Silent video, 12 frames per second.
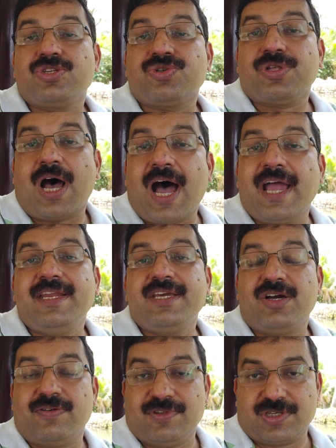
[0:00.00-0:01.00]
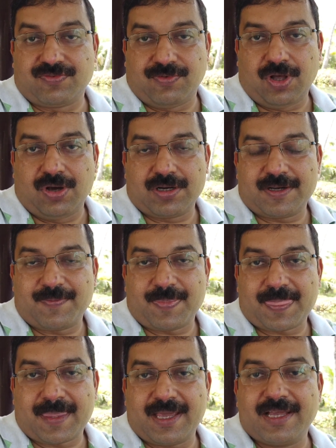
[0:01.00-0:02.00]
So the idea of this vlog
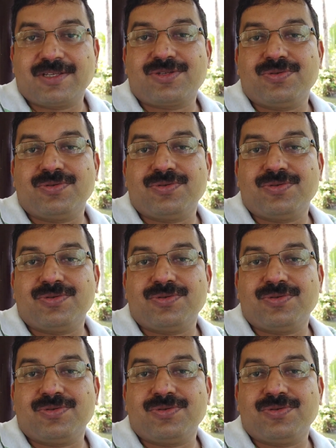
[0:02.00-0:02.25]
is